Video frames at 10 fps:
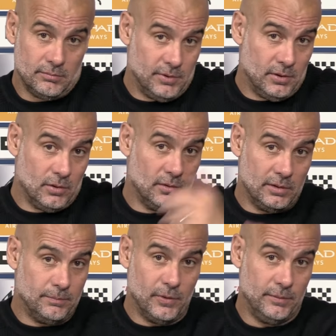You know,
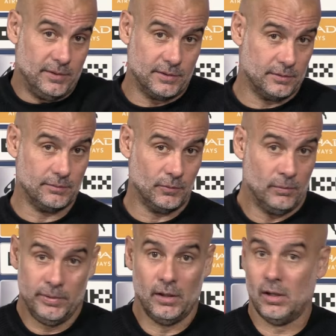the previous will
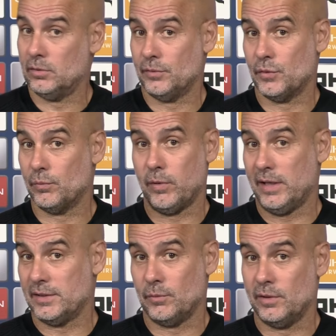be a lot of
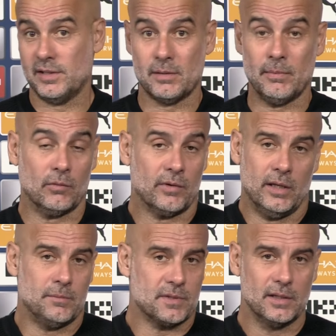surprises with this amount of
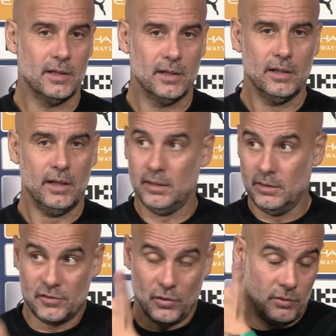games, and
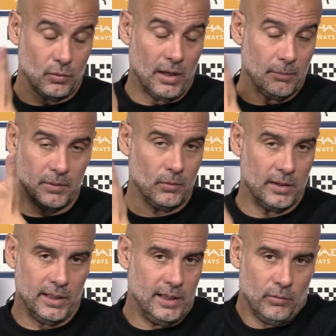it's going to happen
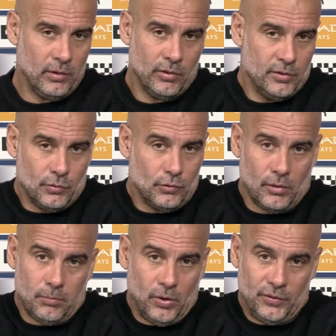one day. We're going to
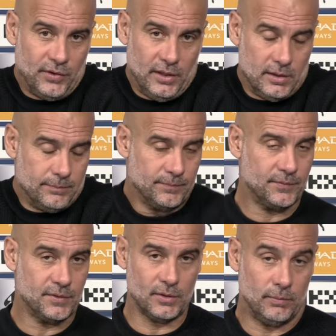drop points here.
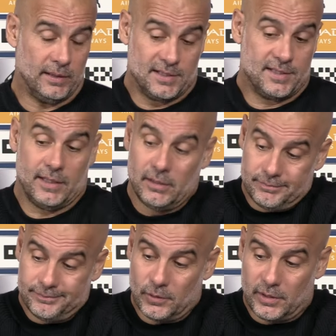So, but still,
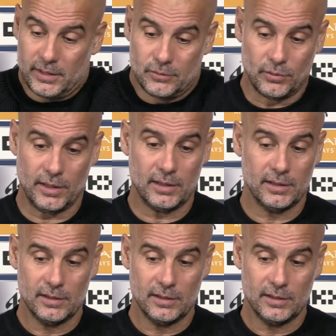okay, today,